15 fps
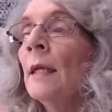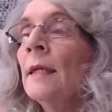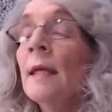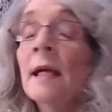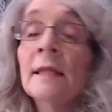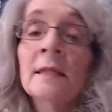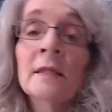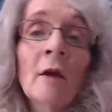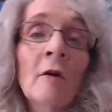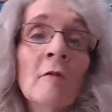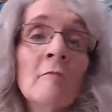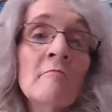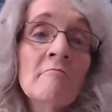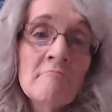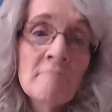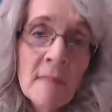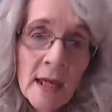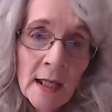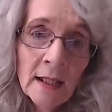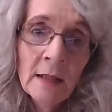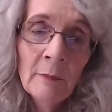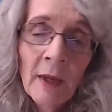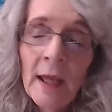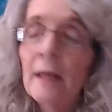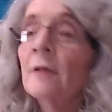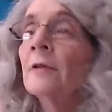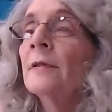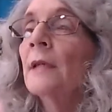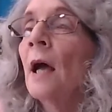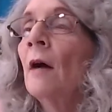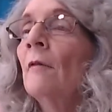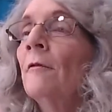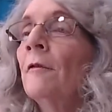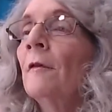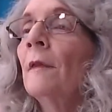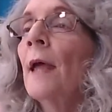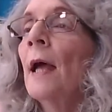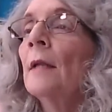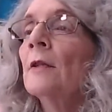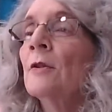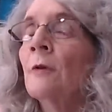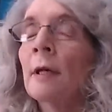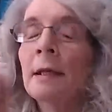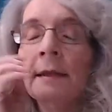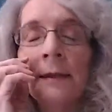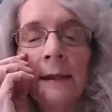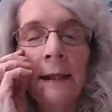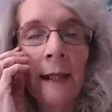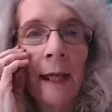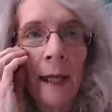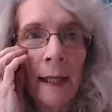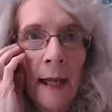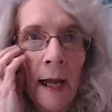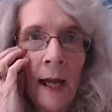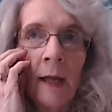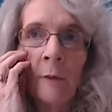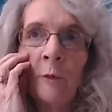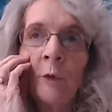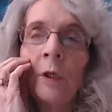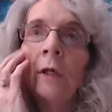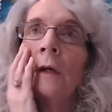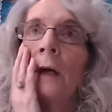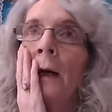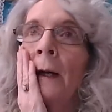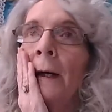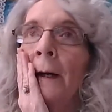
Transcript: Yes, there are many patterns out for that, Tracy, and I will